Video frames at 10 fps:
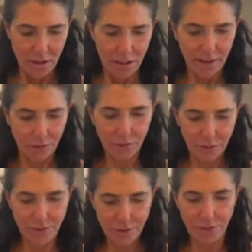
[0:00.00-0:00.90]
in
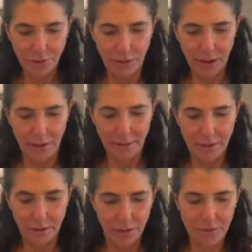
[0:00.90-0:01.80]
order to
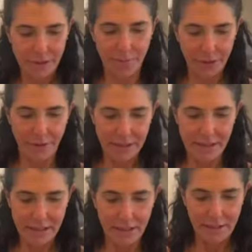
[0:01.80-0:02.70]
lose the bitterness.